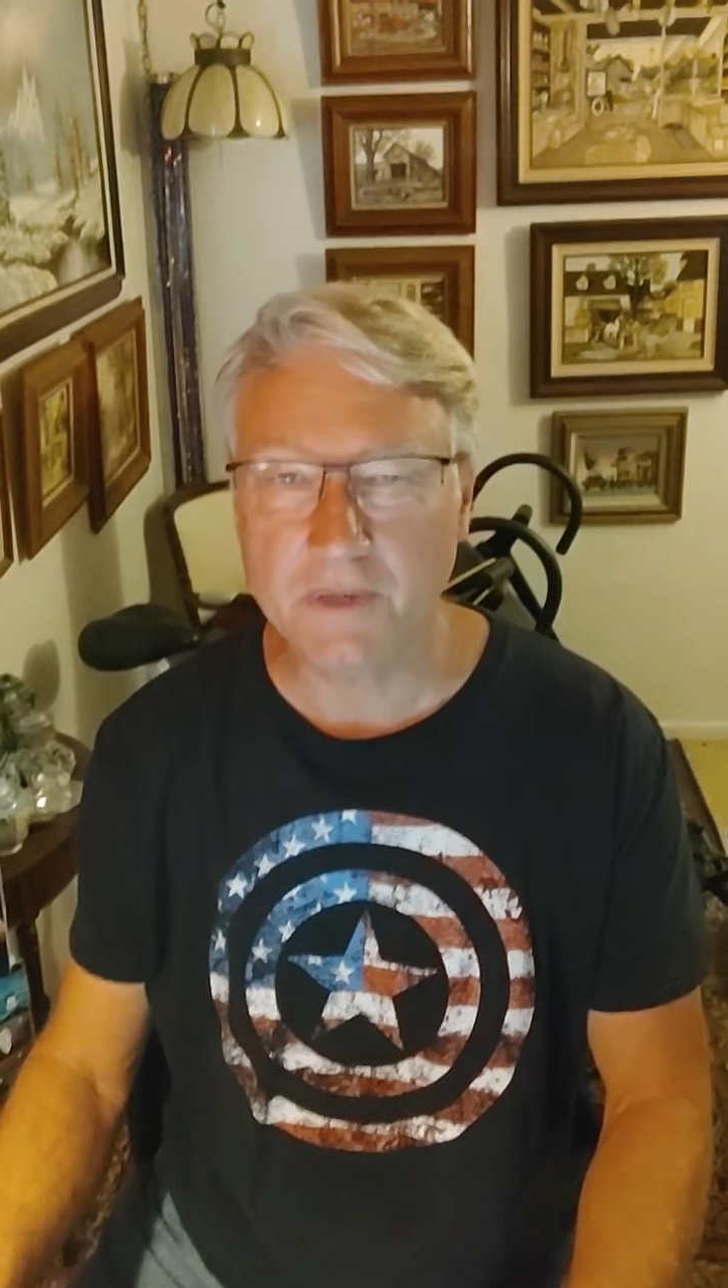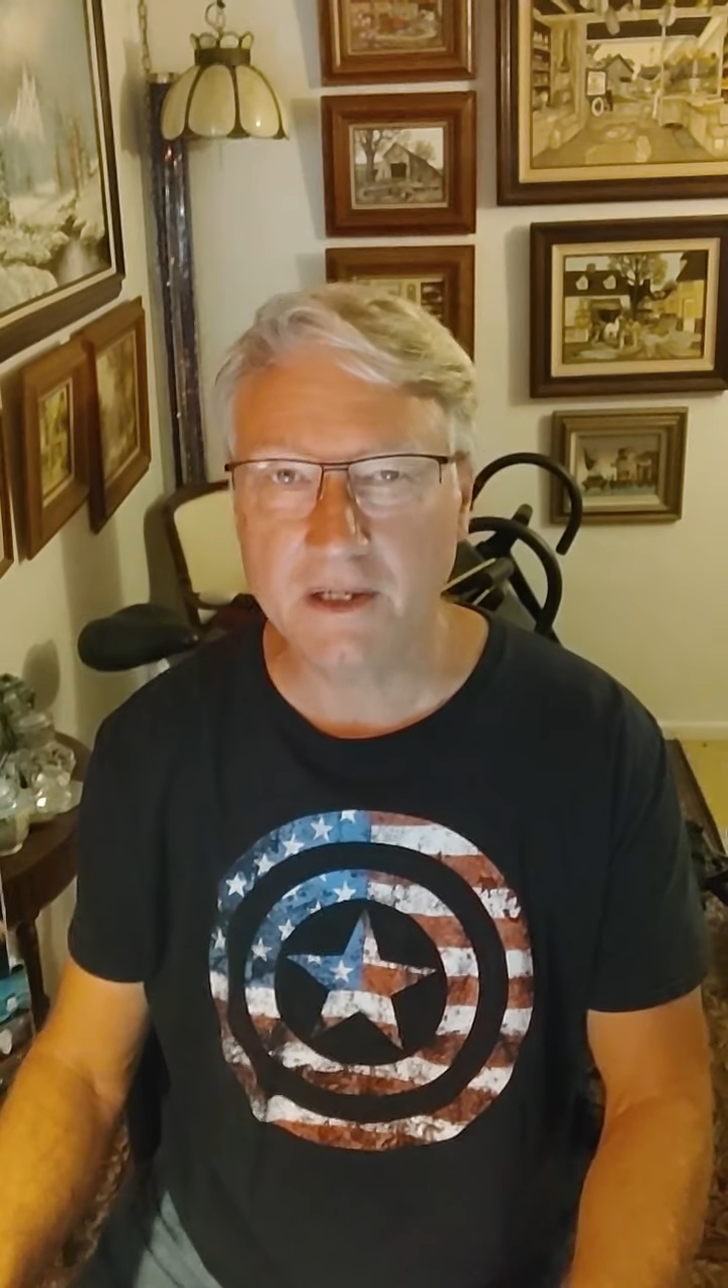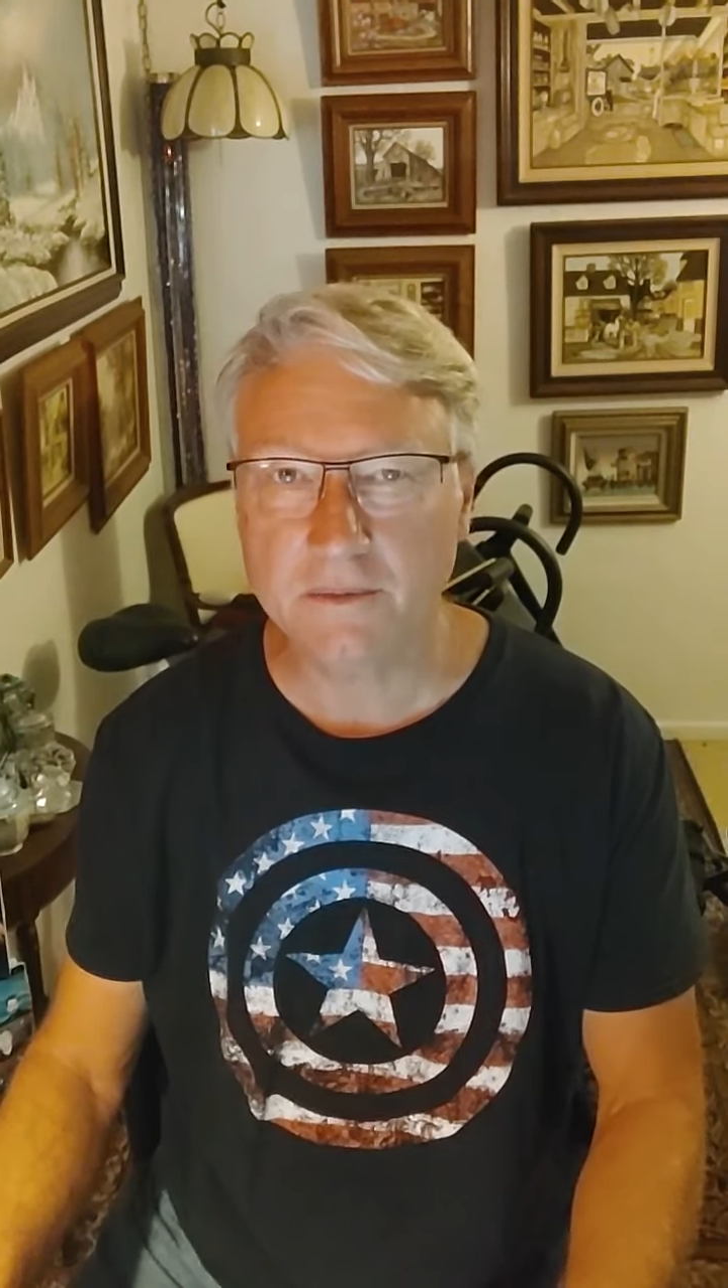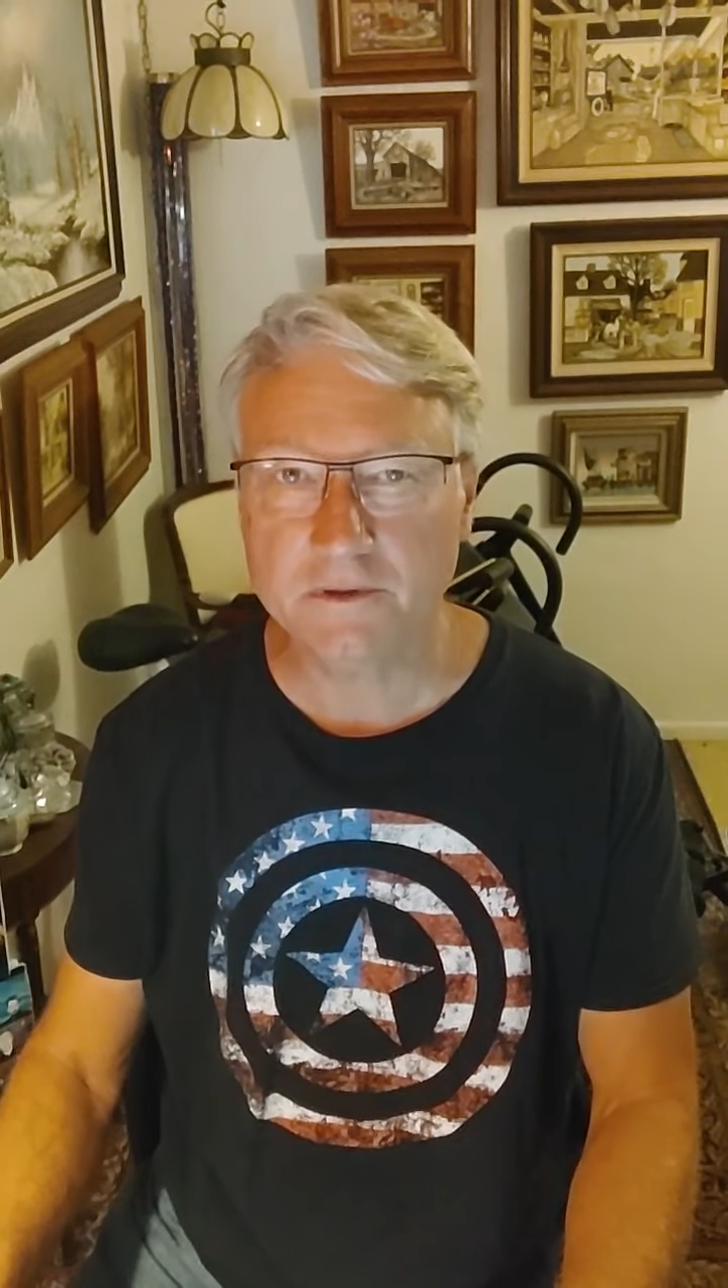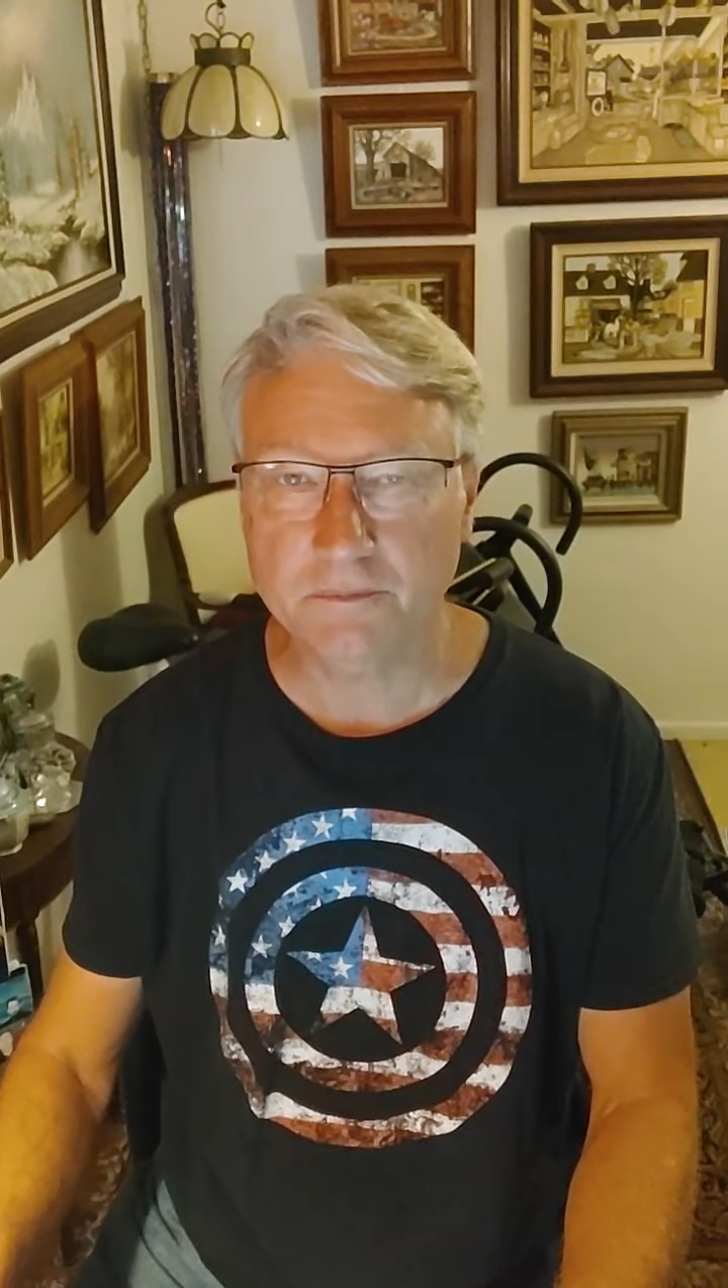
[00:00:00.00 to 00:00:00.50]

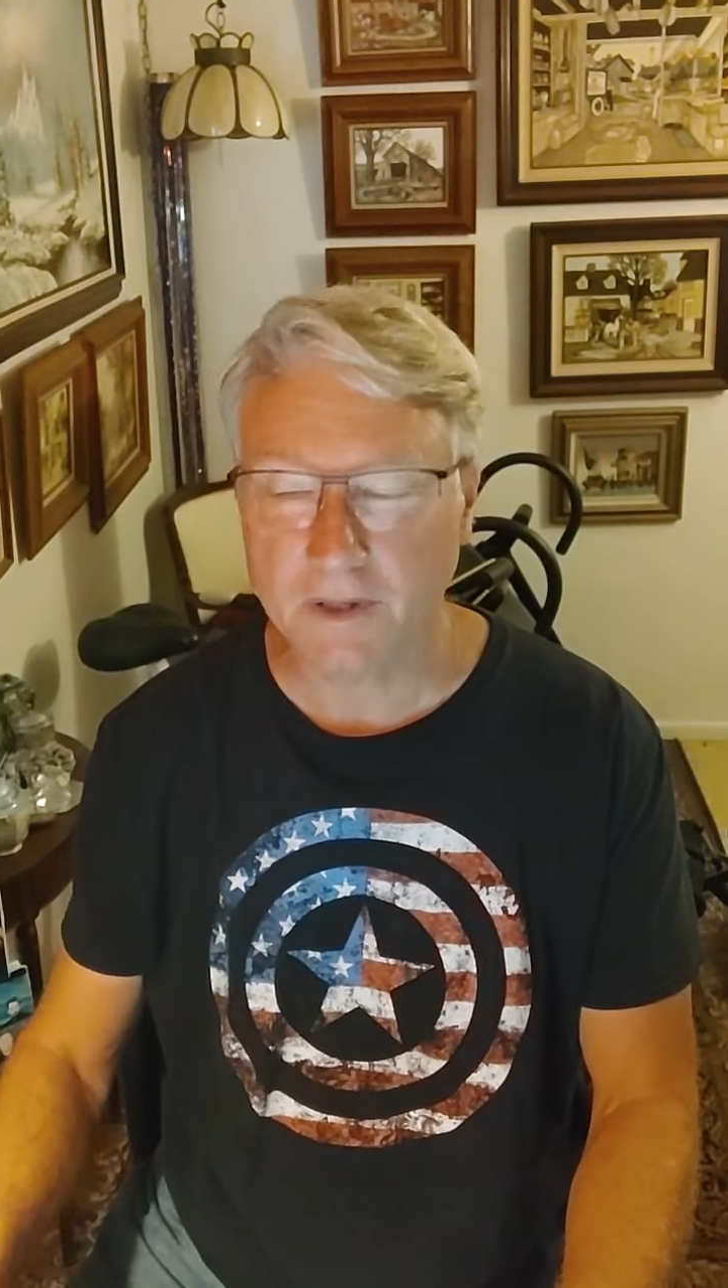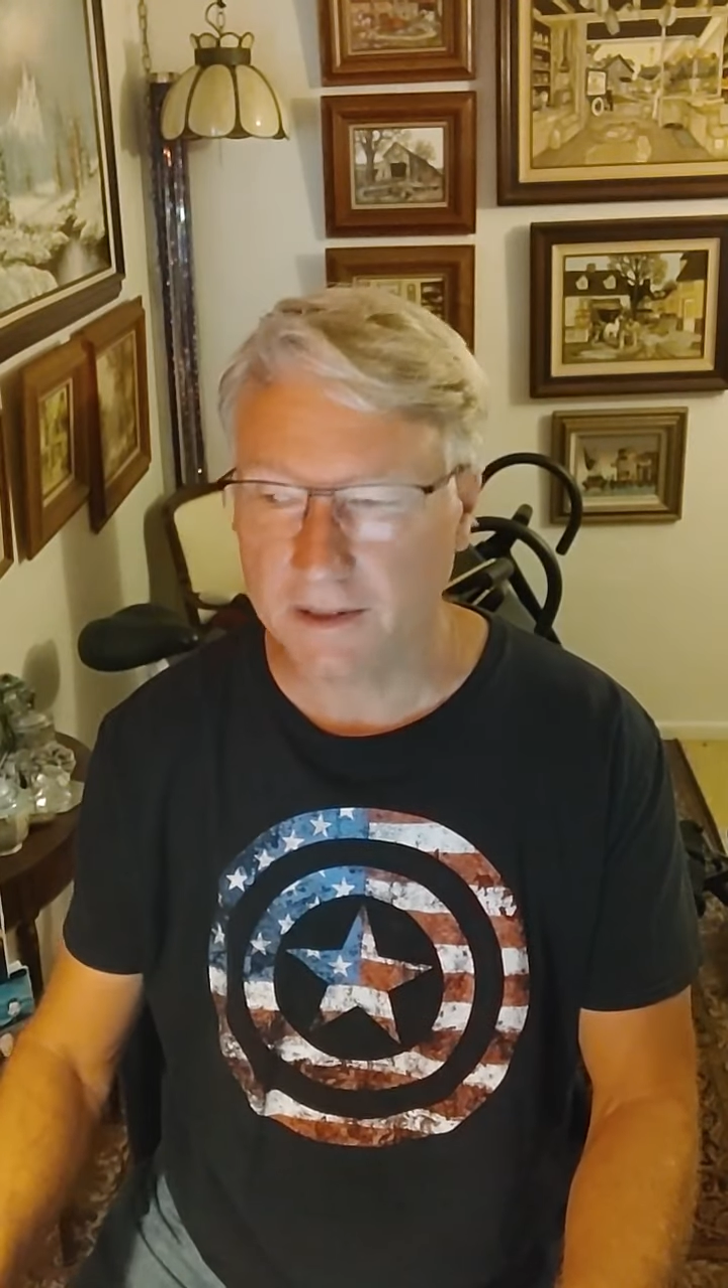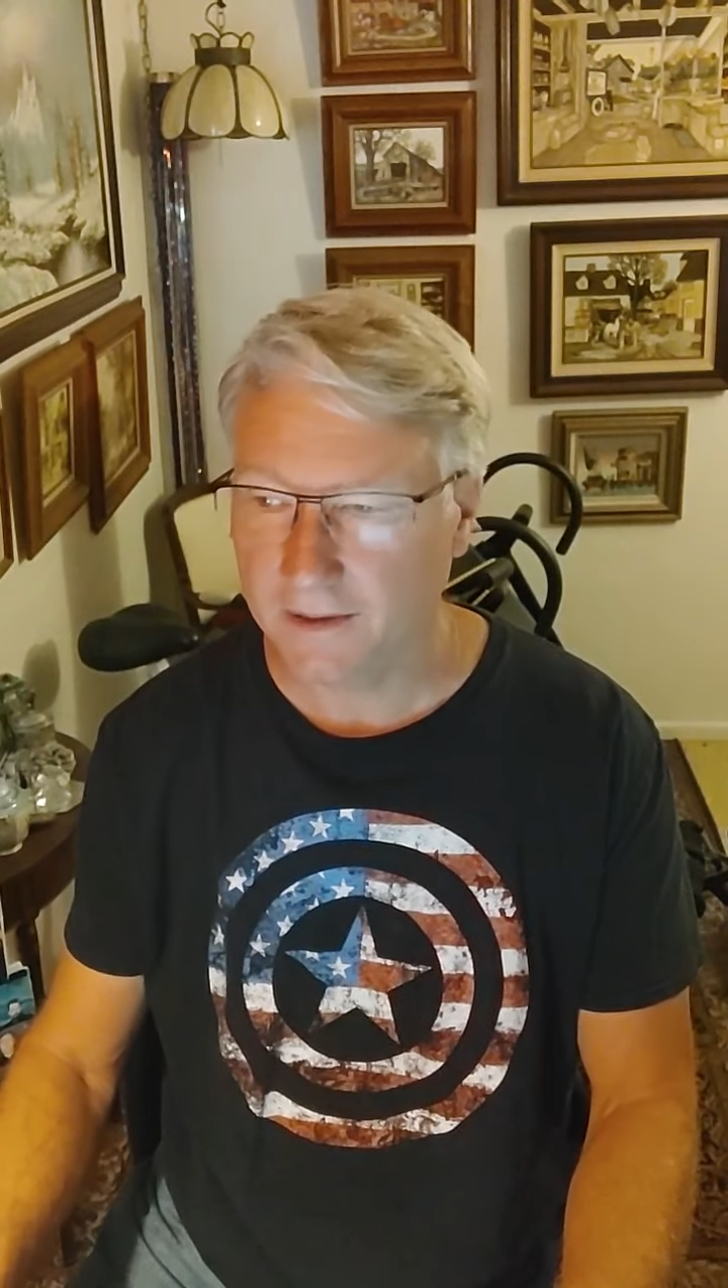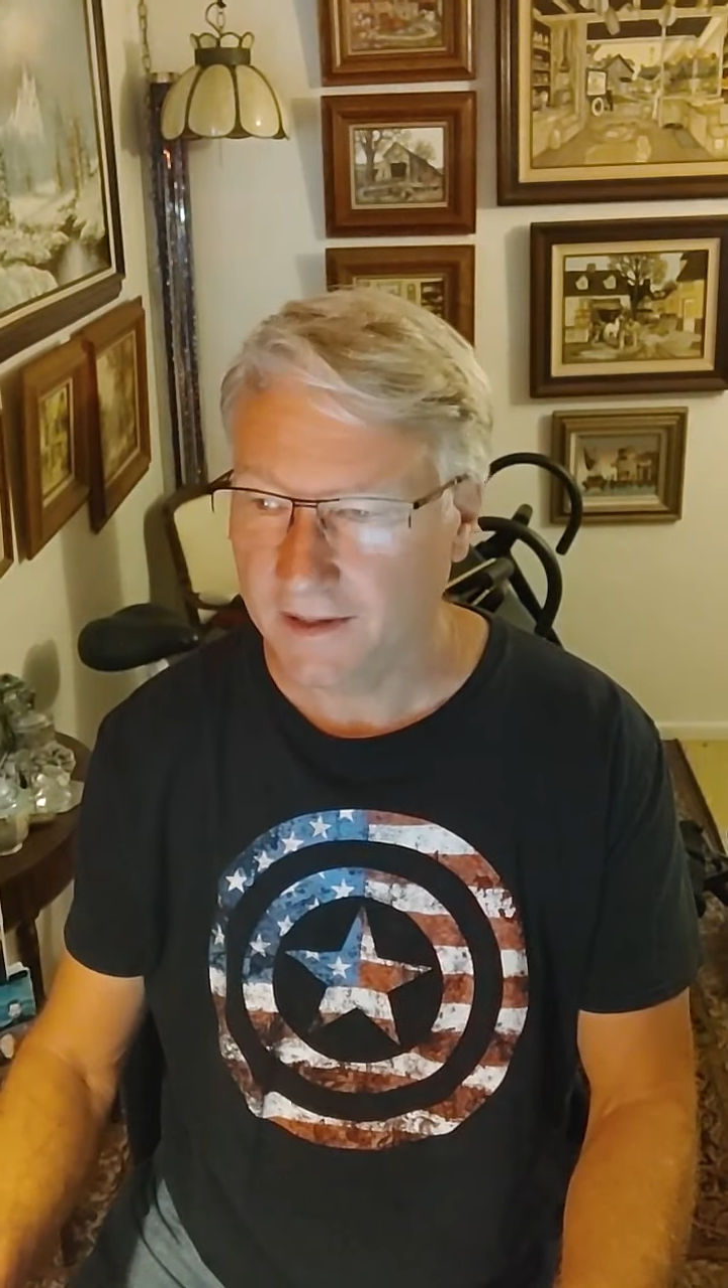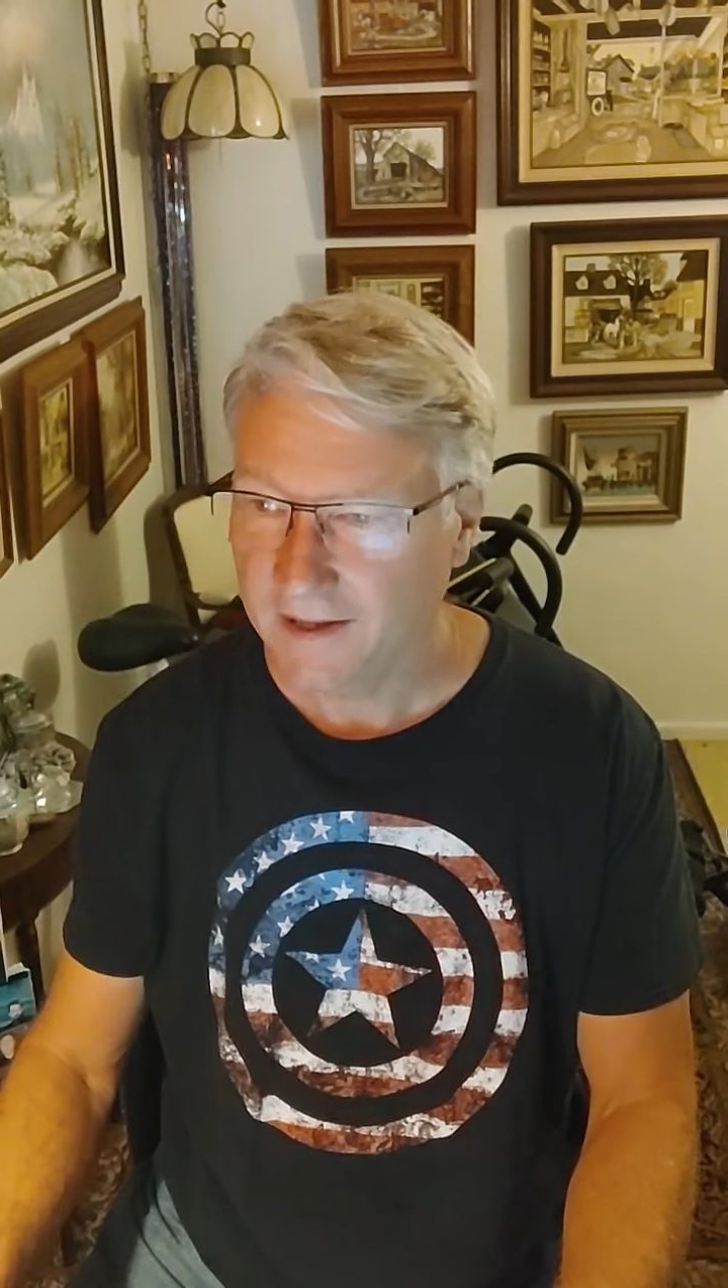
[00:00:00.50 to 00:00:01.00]
Meetups, Mike,